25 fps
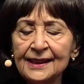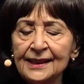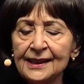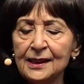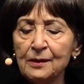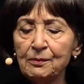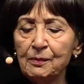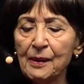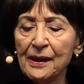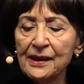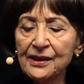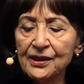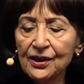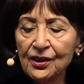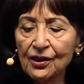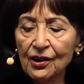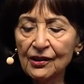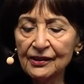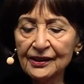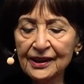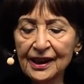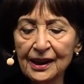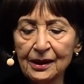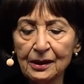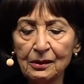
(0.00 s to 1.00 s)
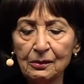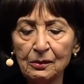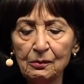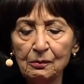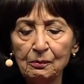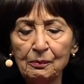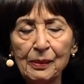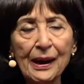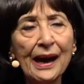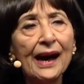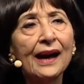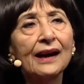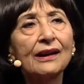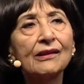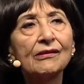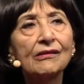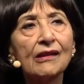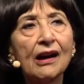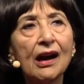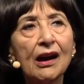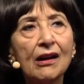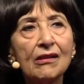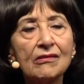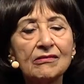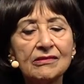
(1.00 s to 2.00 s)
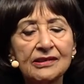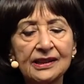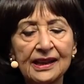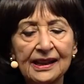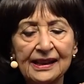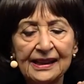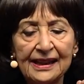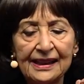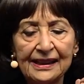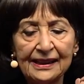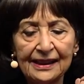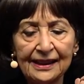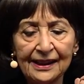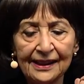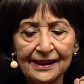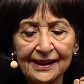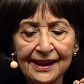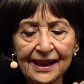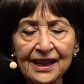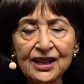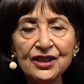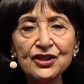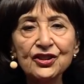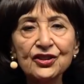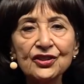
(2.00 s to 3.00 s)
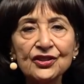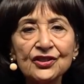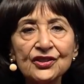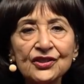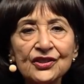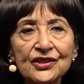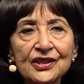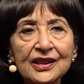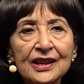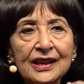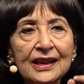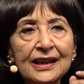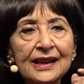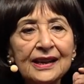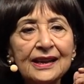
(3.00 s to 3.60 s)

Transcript: depending on their background and inclinations,